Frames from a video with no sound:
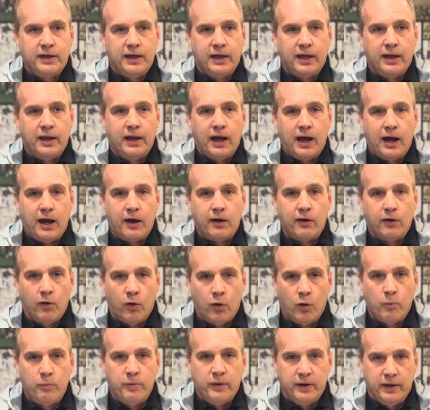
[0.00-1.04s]
and our
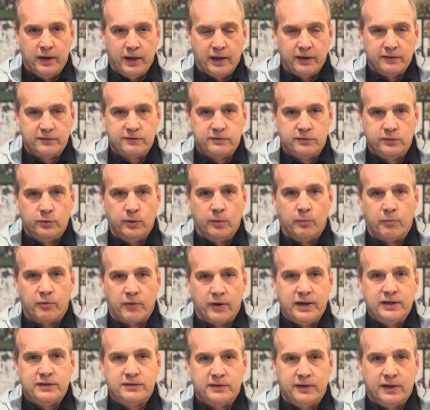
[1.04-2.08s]
openness to
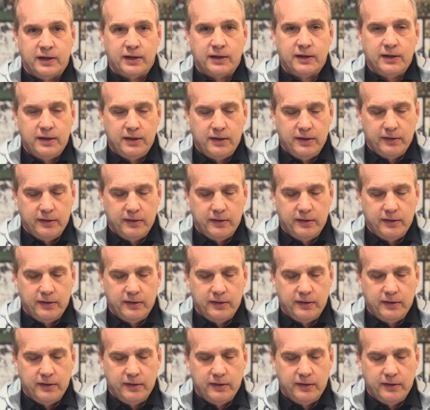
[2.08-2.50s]
embracing